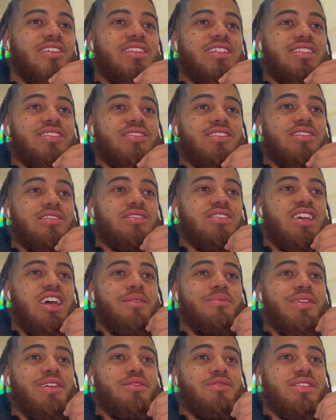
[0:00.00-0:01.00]
need to go
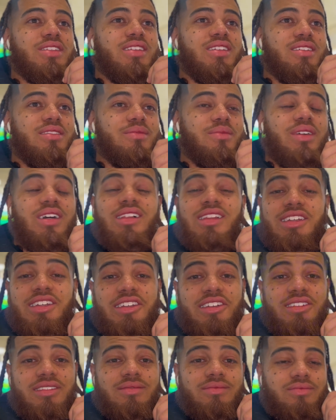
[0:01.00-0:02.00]
tap in with them.
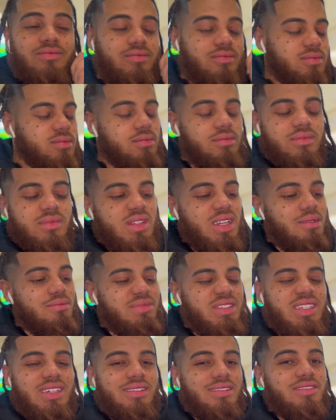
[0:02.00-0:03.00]
Clear, I'm
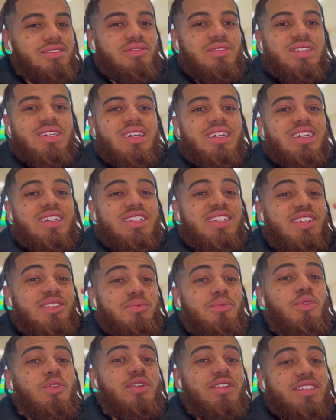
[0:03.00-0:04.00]
telling you, them
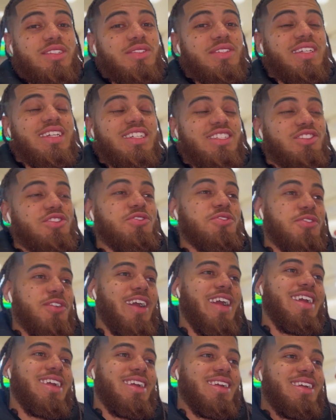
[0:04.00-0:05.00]
boys will get you
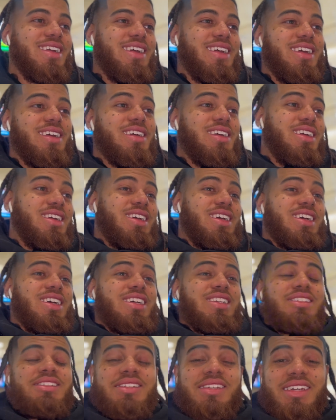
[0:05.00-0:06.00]
right.
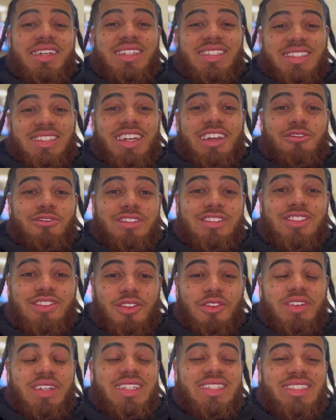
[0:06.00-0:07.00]
TSA was
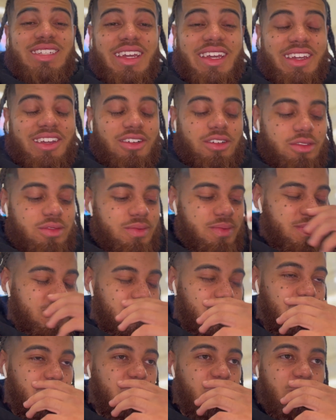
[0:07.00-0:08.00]
long as hell.
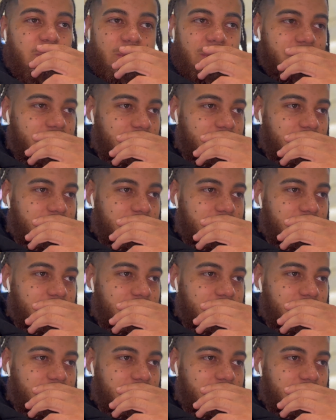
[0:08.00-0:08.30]
Dude,